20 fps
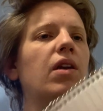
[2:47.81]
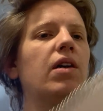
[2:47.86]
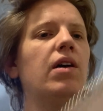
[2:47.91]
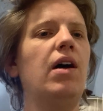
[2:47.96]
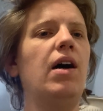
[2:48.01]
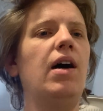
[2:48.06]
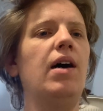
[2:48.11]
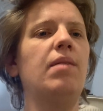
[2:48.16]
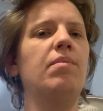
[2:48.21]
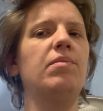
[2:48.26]

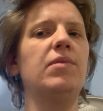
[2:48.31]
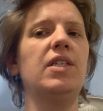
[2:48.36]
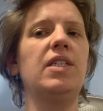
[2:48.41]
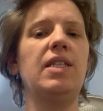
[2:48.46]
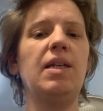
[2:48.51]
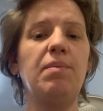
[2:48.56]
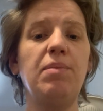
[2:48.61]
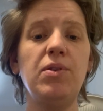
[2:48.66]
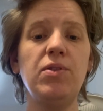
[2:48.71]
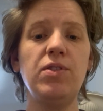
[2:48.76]
the
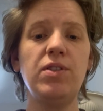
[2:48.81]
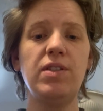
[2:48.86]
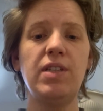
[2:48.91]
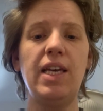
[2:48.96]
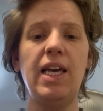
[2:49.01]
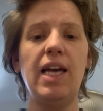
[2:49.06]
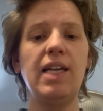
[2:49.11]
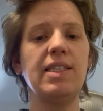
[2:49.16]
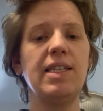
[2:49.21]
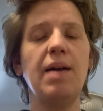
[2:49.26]
tempo's
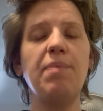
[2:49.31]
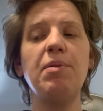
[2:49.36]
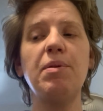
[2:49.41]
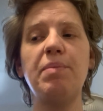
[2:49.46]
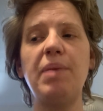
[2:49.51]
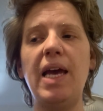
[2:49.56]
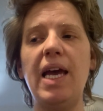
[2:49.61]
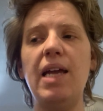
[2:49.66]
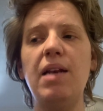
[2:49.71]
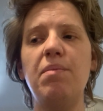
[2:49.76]
kicked up a
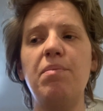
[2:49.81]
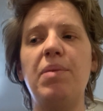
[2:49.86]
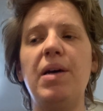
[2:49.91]
bit,